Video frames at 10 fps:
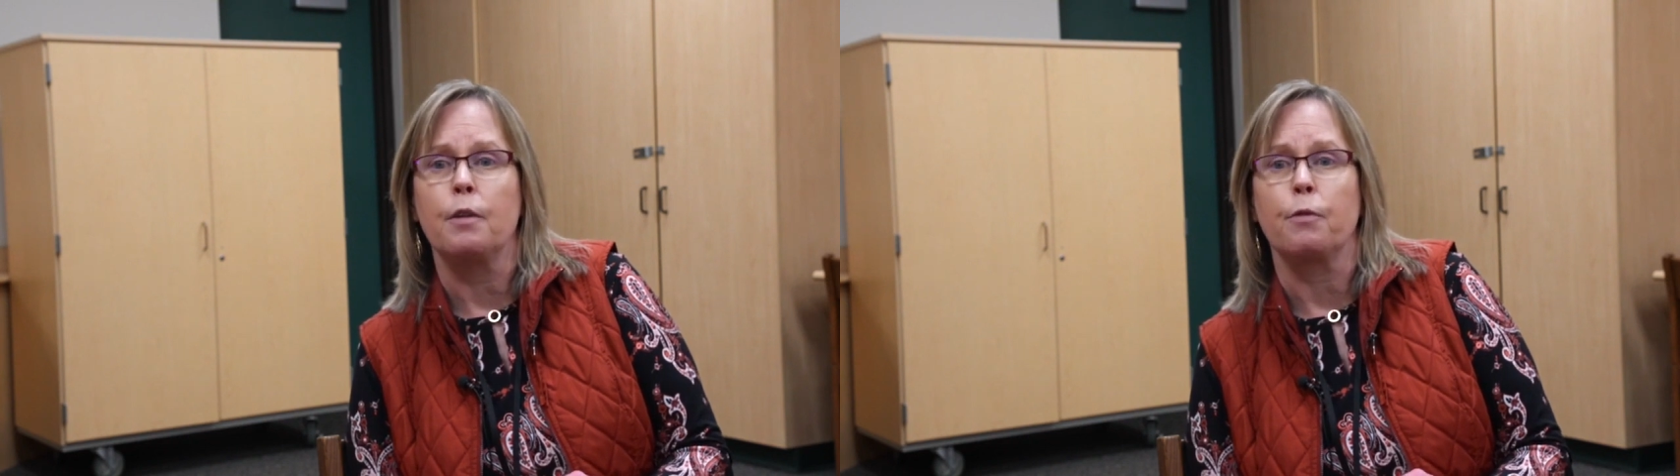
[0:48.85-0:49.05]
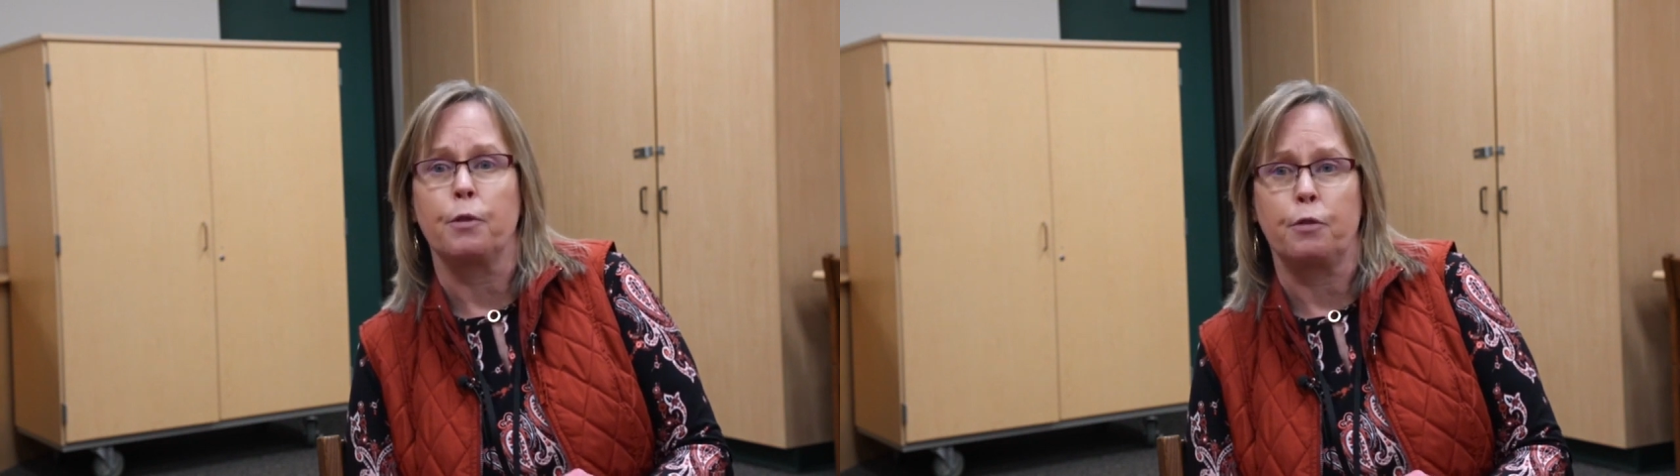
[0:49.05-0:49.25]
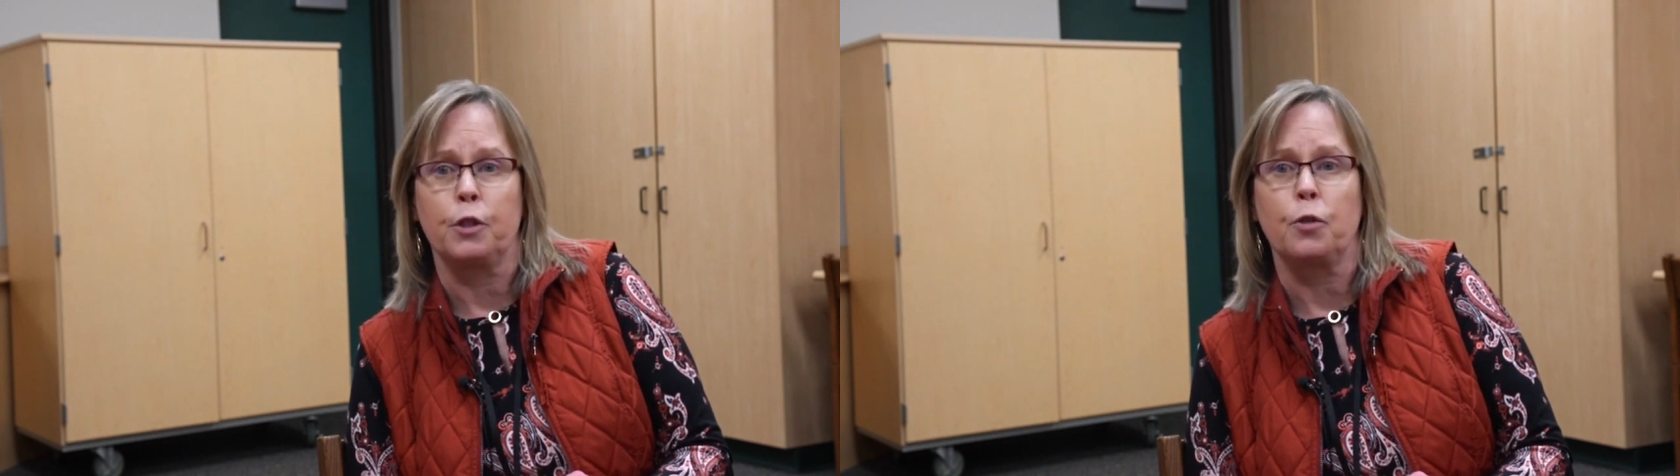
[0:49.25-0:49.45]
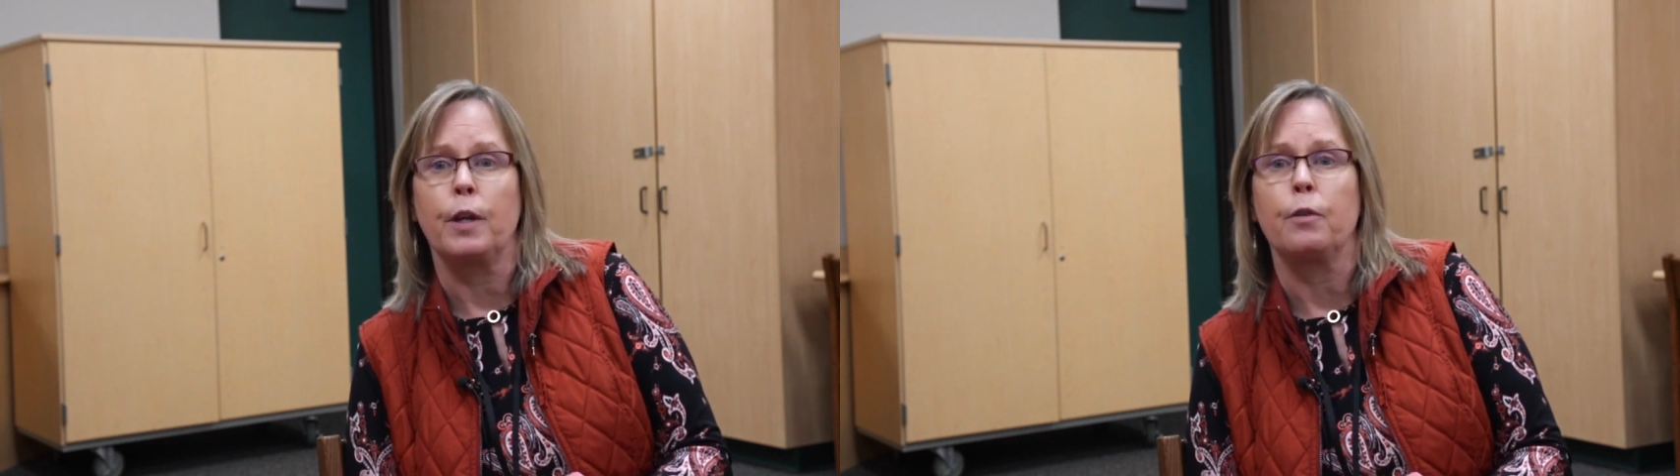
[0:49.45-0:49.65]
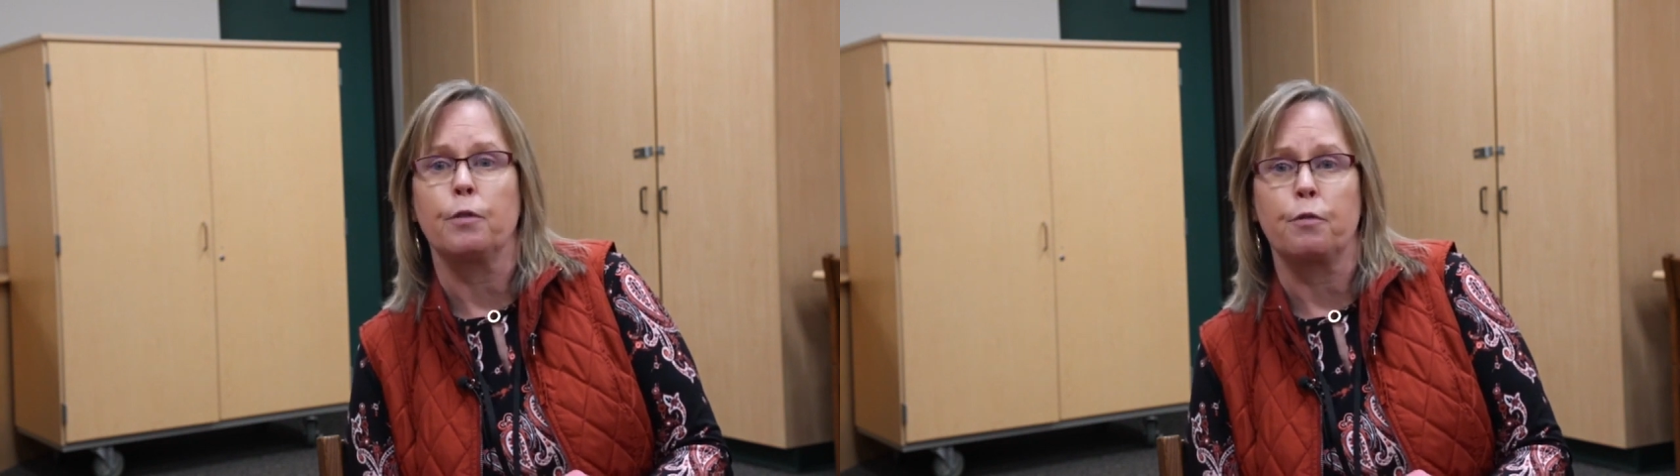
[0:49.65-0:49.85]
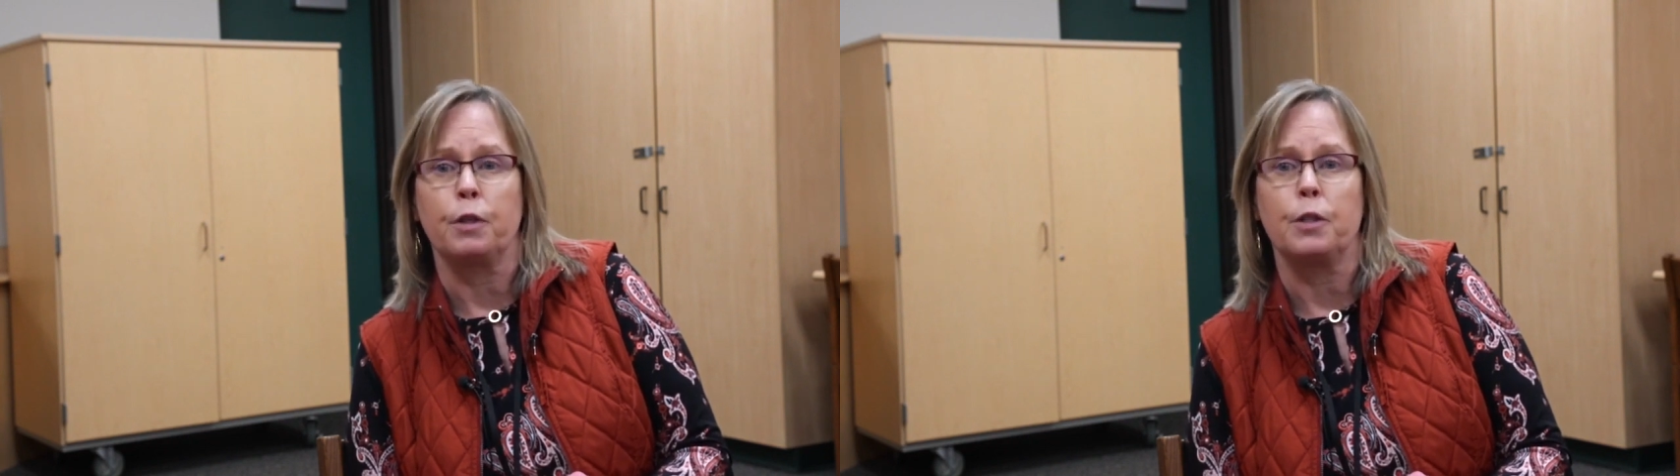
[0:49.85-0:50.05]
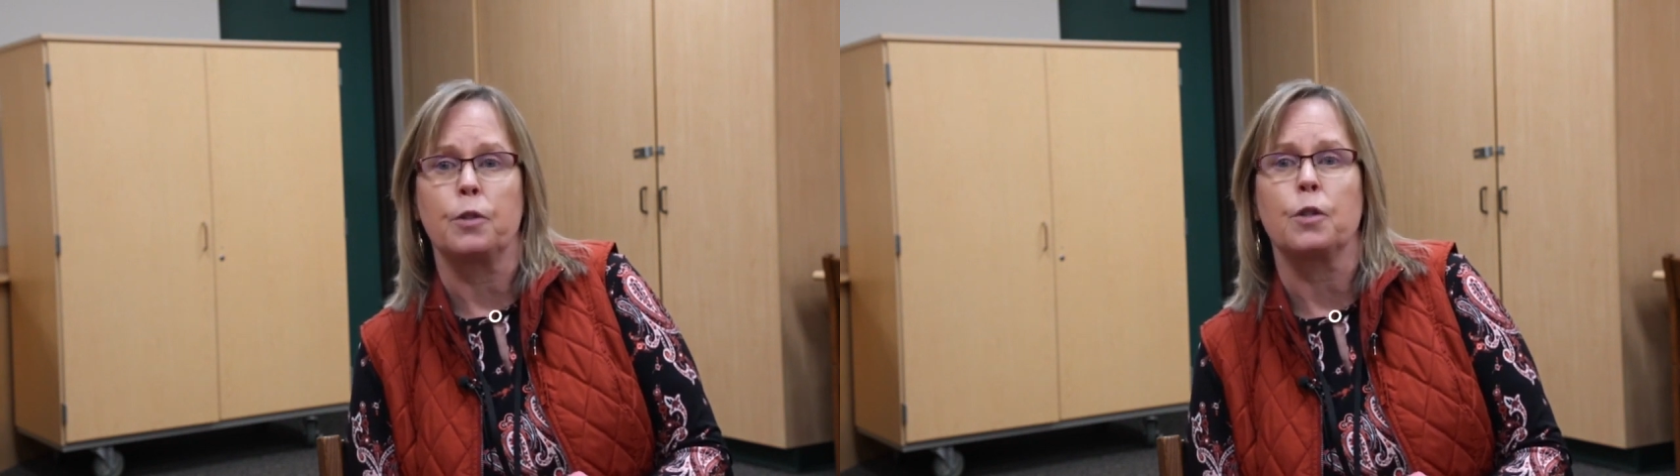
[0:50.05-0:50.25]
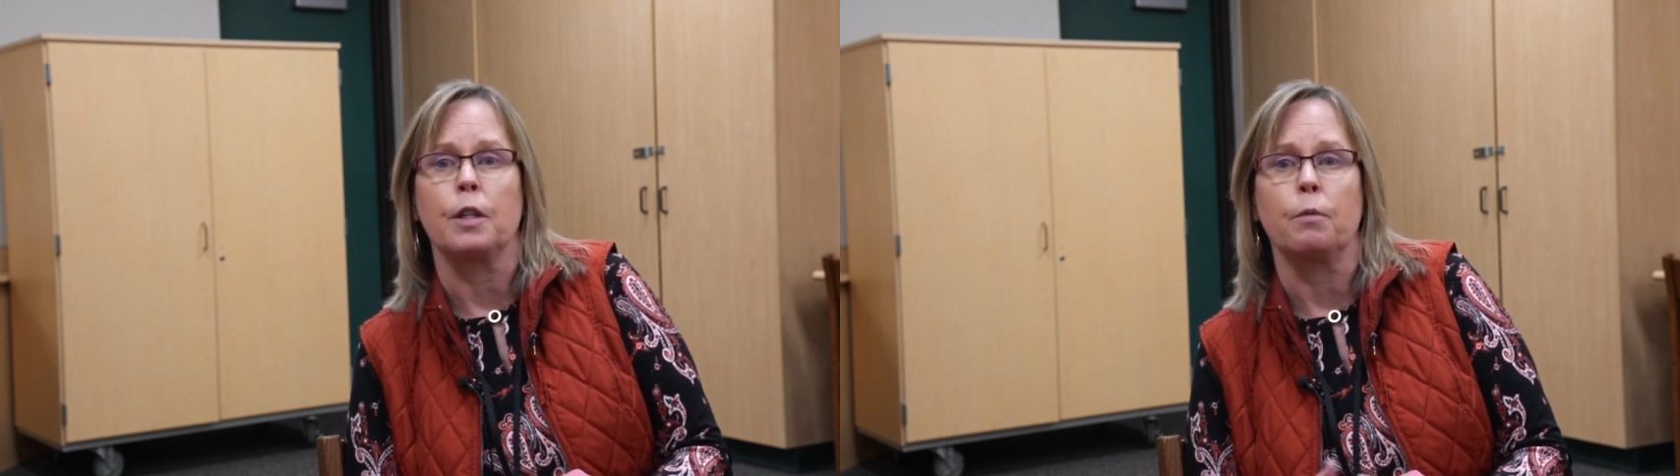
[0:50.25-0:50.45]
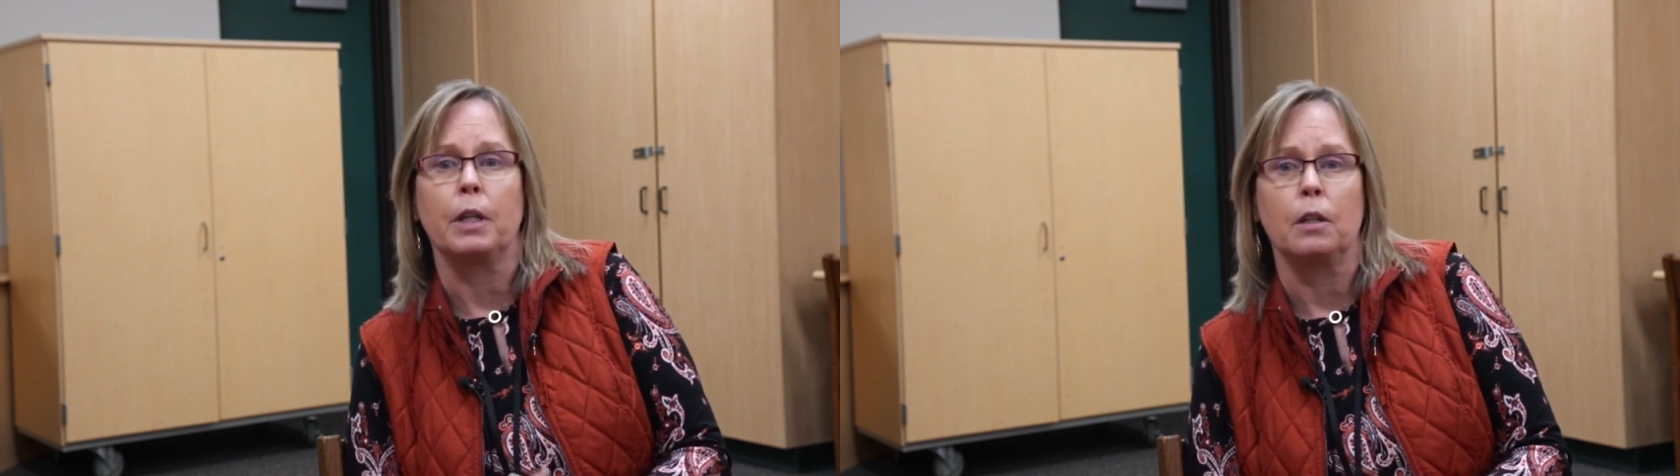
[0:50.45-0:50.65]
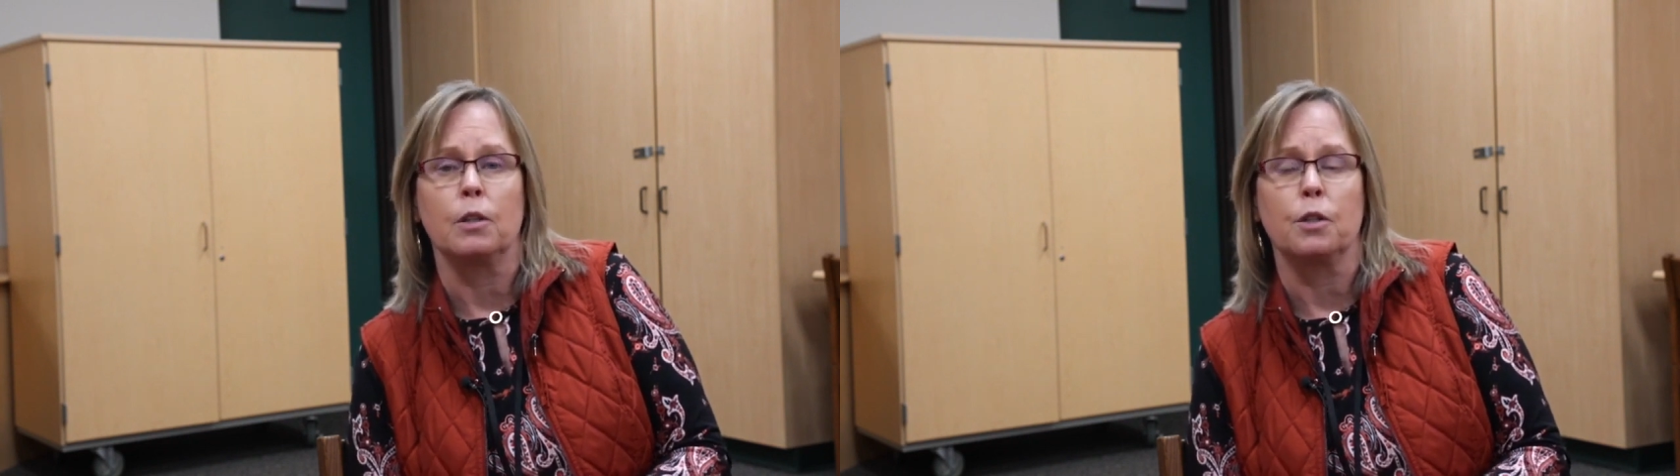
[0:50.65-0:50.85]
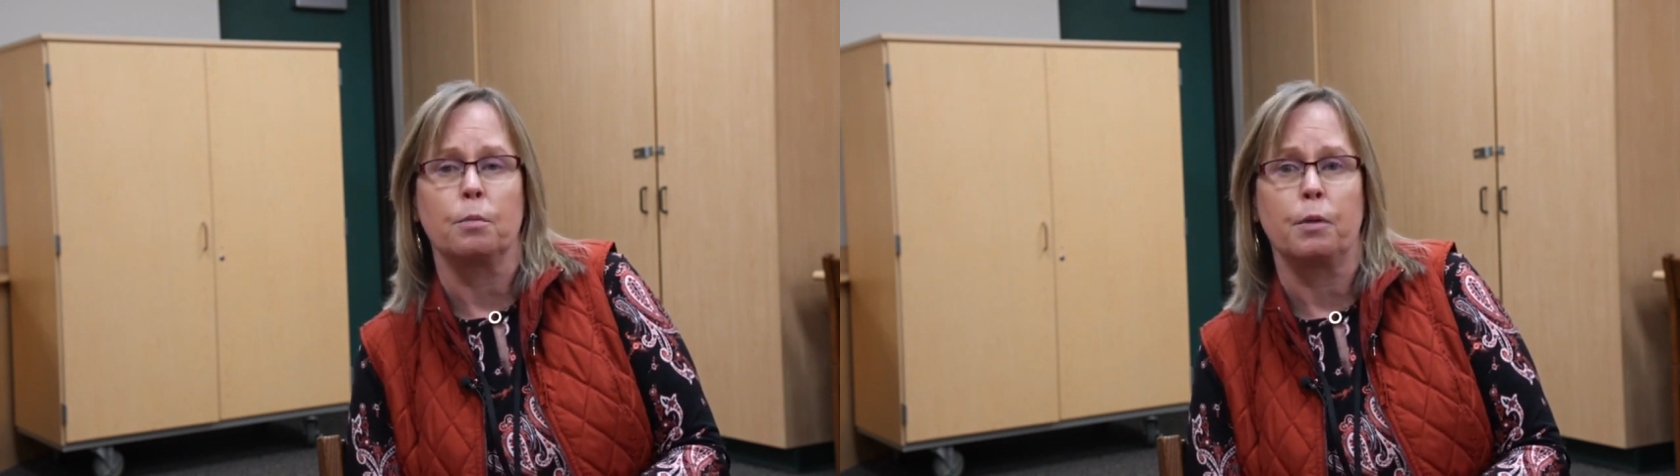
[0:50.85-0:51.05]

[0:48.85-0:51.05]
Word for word: a refrigerator and freezer so that we can also